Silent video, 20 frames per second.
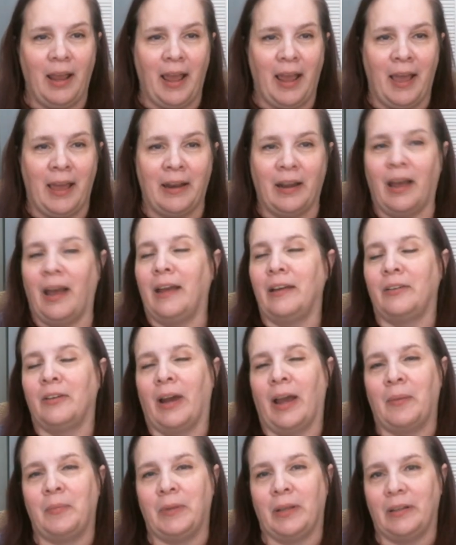and I
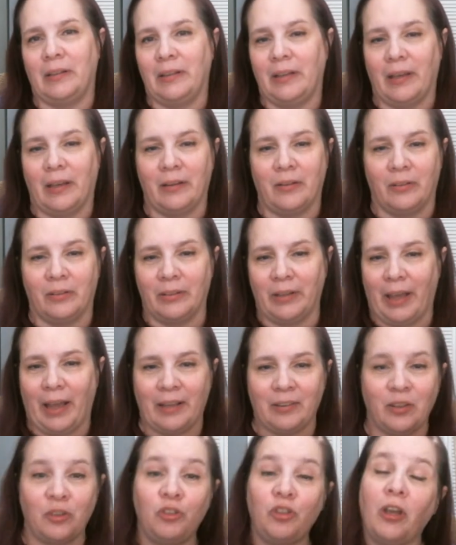grabbed it and giggled
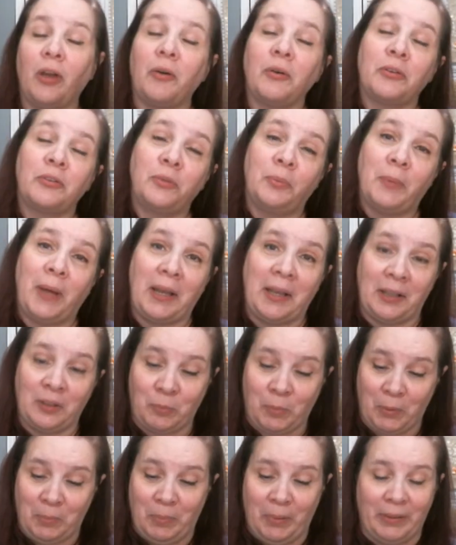as a joke to my husband,